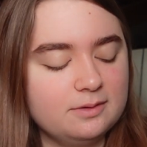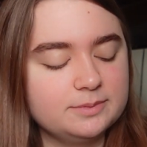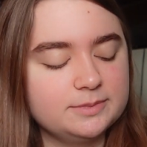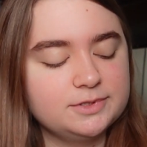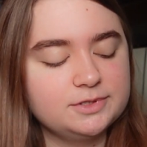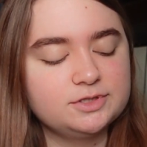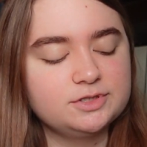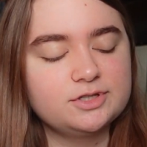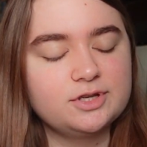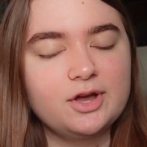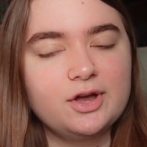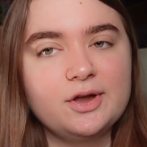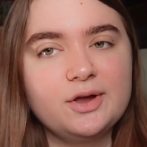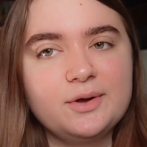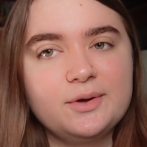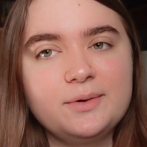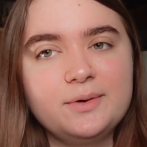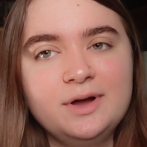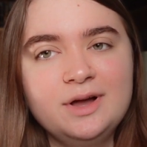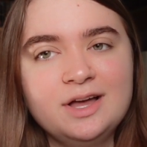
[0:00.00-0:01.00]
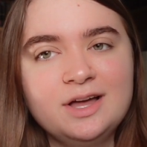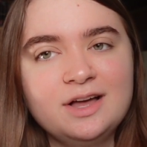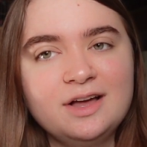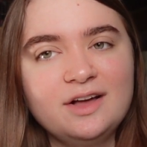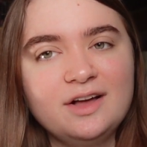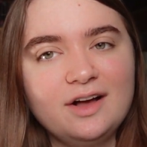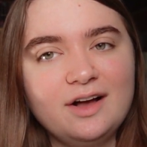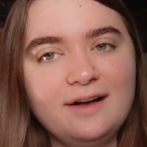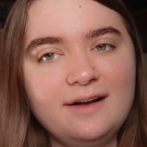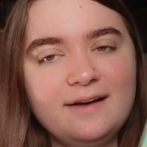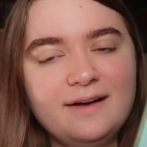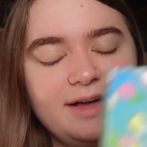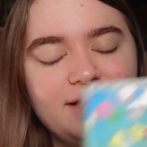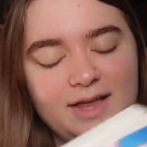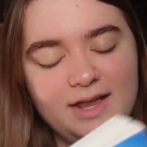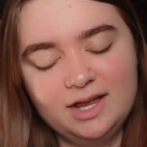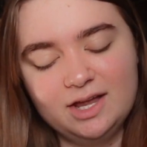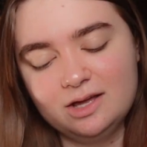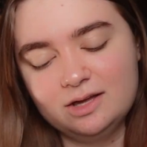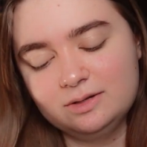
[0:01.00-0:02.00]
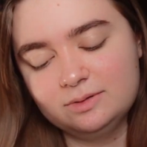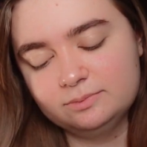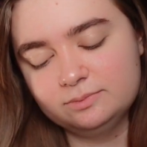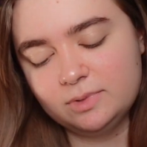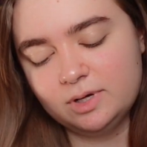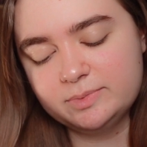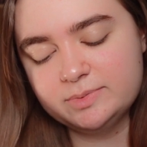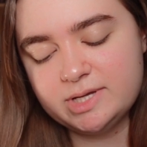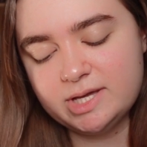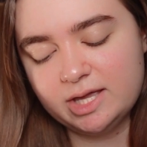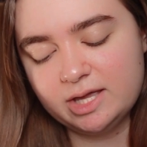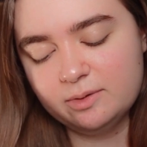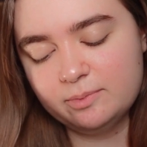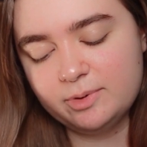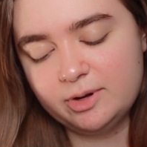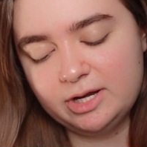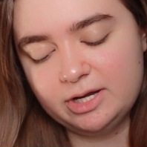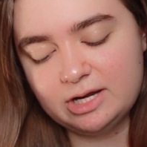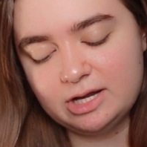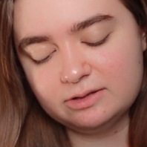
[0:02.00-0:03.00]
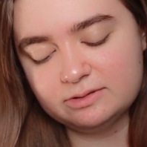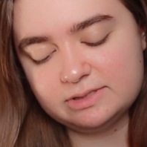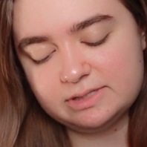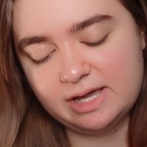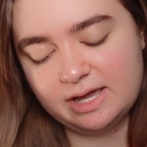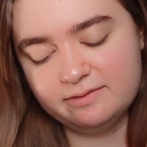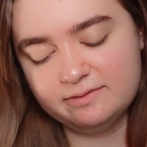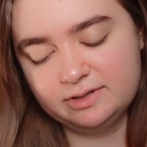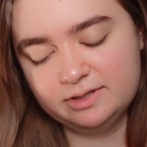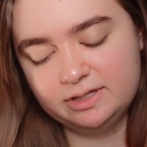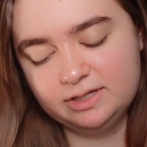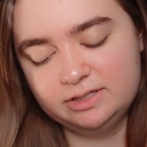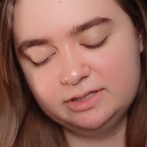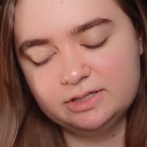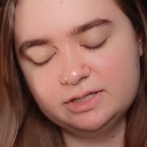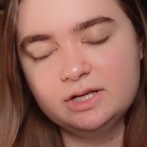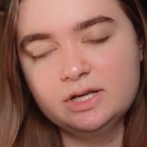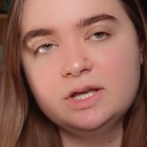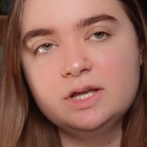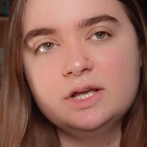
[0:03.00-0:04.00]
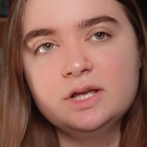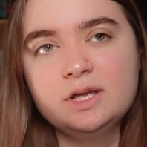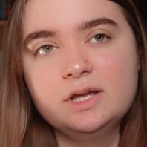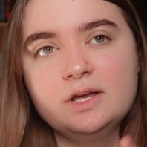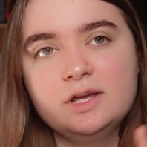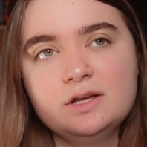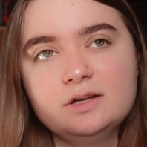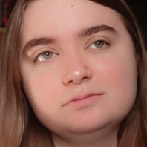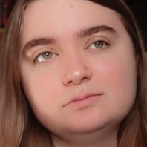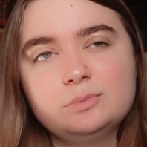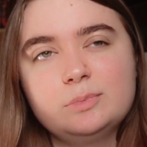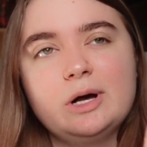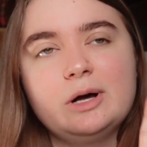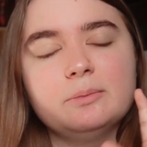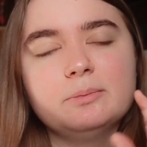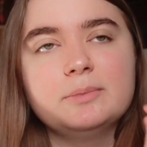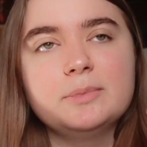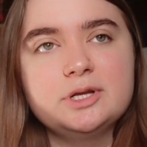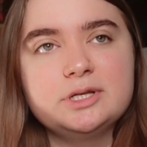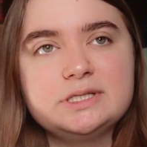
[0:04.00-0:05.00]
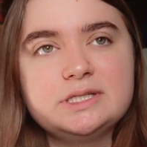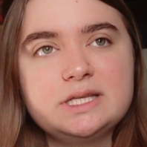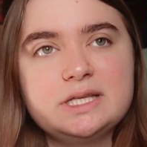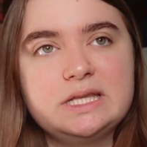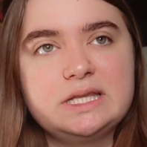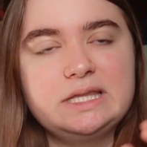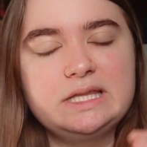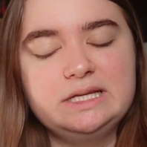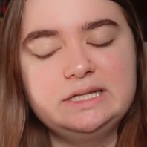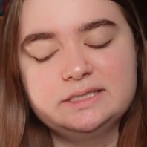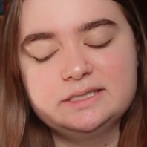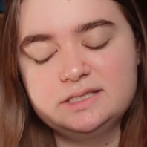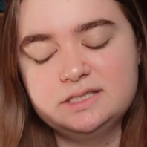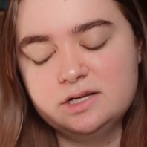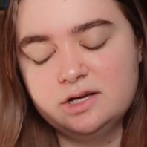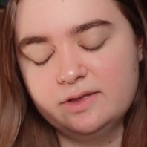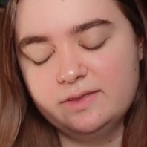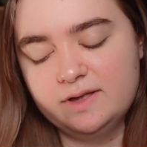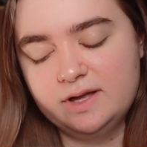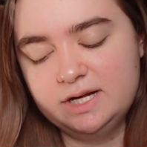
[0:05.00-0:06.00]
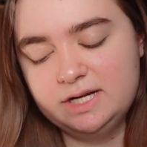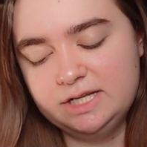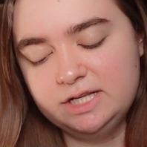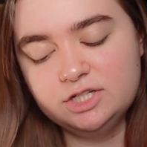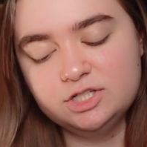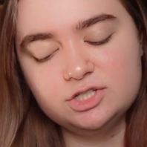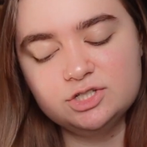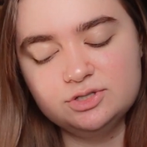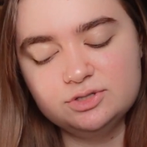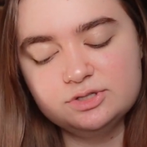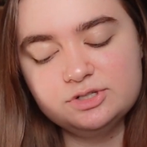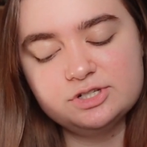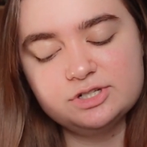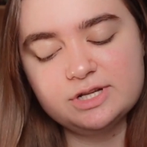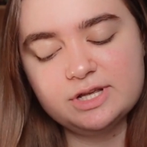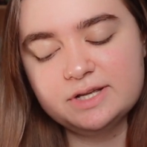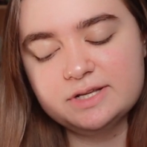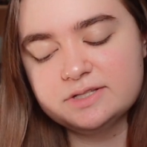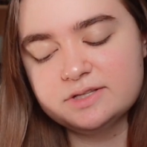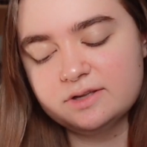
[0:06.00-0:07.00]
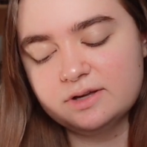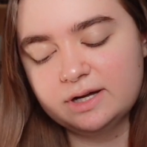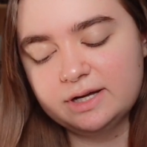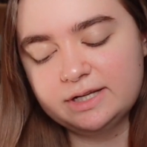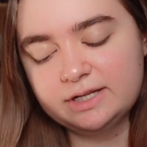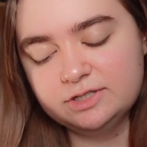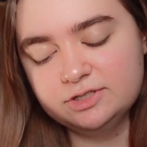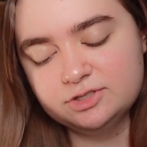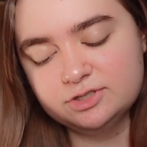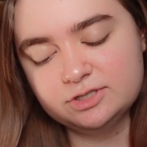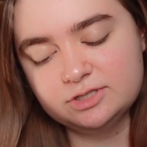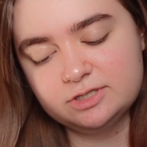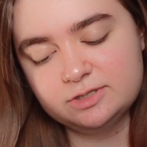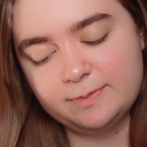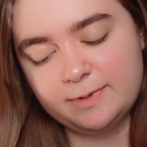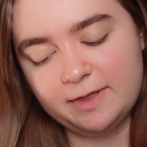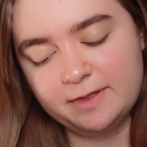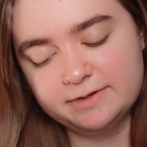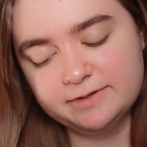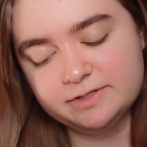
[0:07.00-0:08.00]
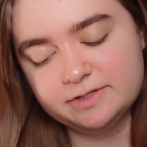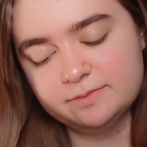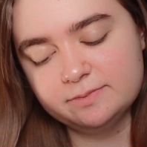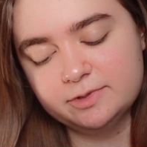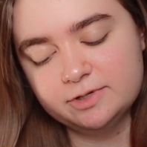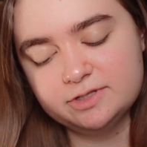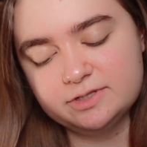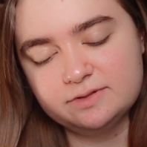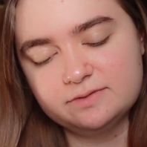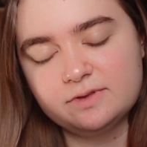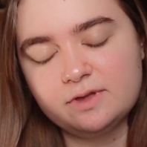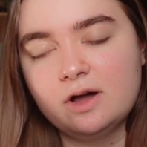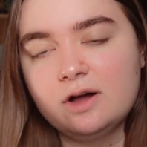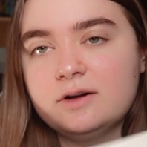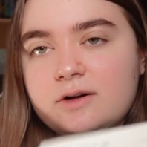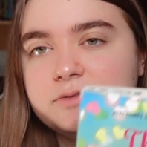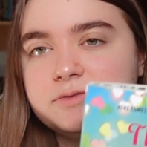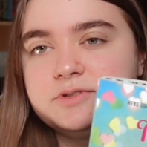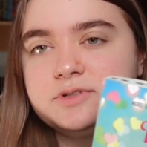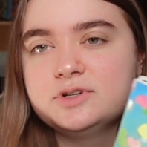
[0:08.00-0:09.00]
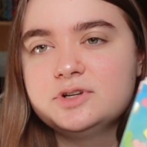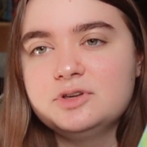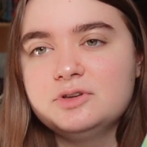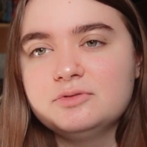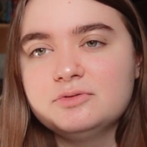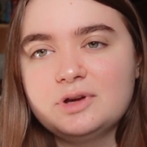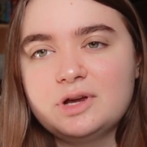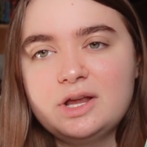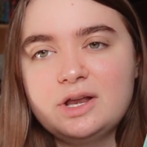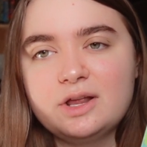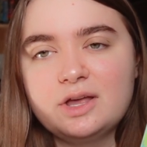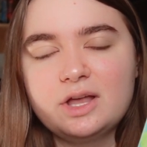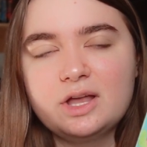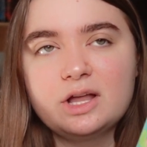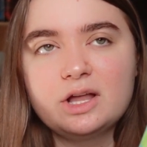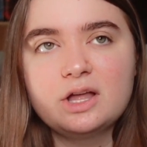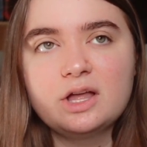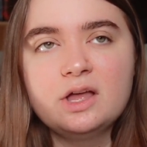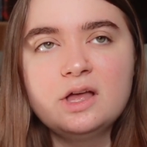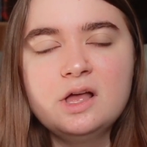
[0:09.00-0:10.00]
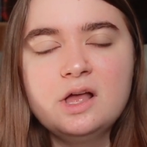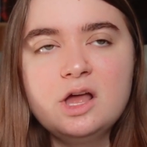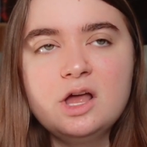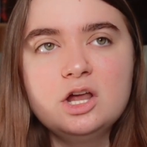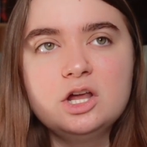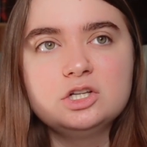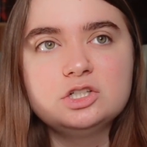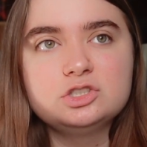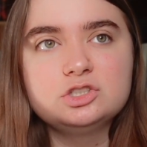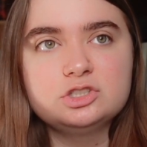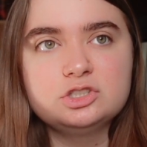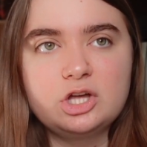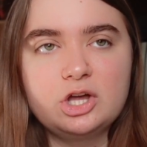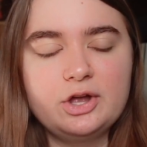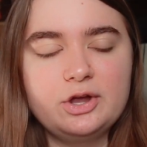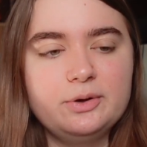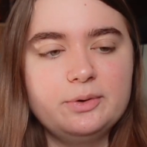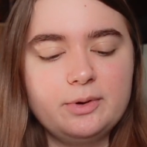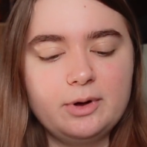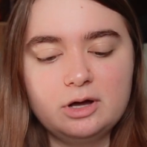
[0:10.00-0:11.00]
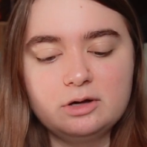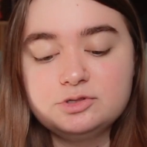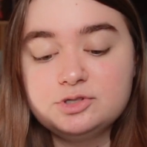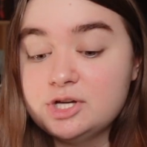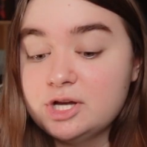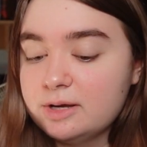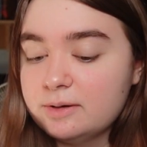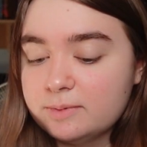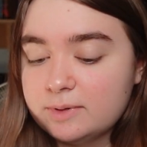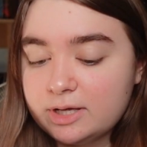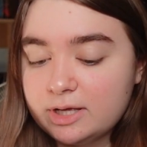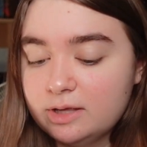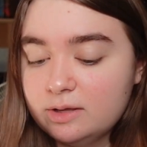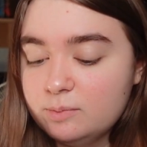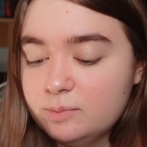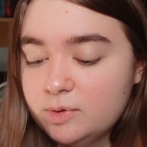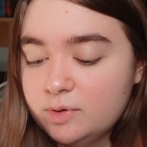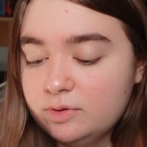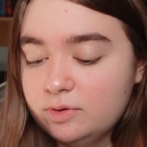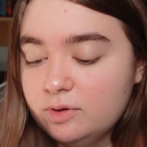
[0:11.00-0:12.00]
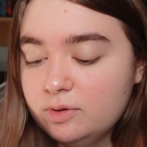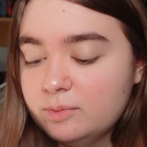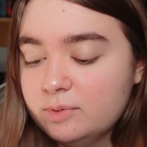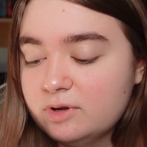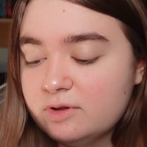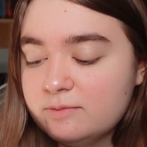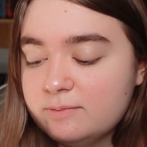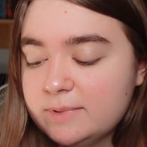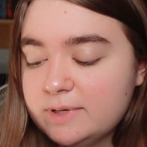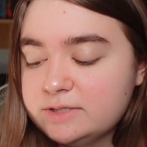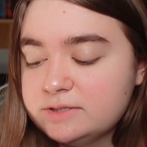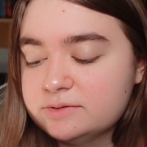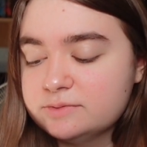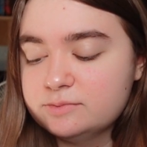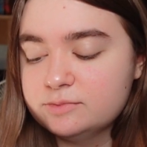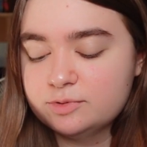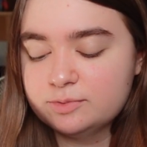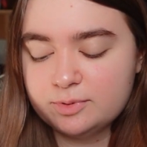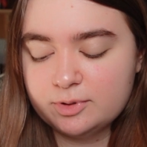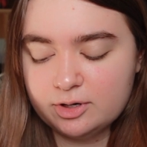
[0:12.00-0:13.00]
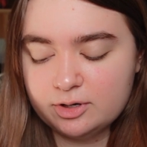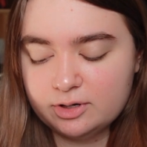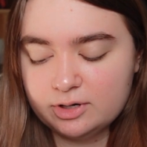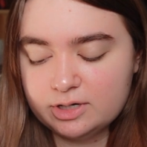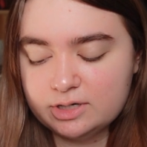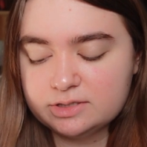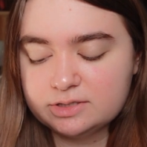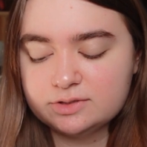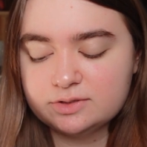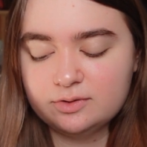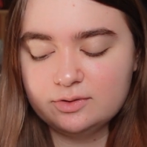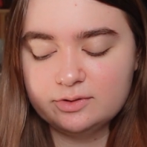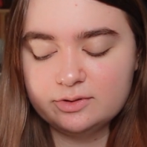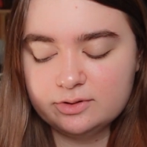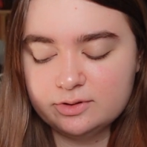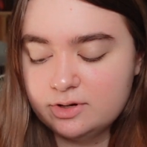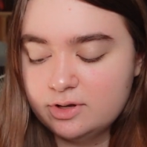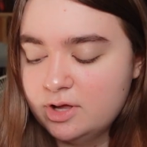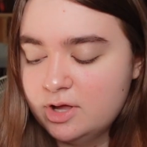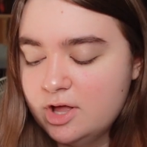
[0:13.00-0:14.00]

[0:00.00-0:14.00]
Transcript: So I'm taking a break now to get everything, well, most of the things done that I need to do today so that I can just spend most of the afternoon reading. So I'll check back in with you when I've made some more progress on